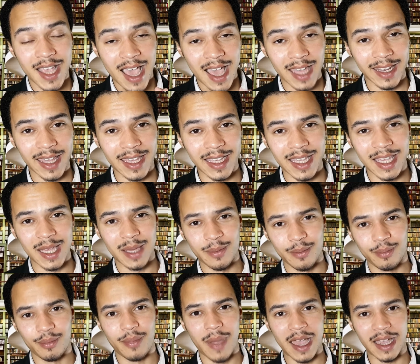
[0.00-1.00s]
and they keep
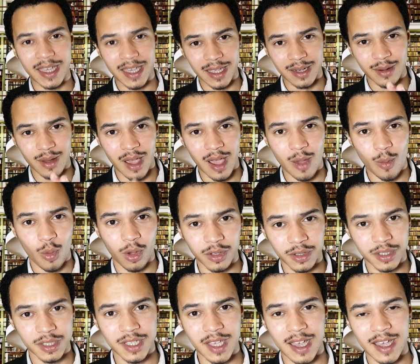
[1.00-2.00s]
backing one
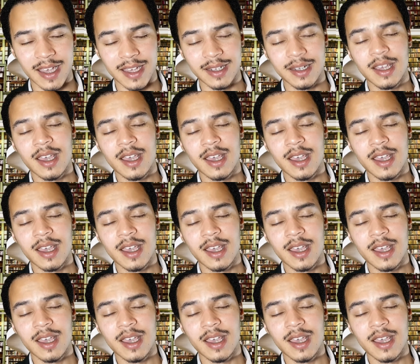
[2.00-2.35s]
side,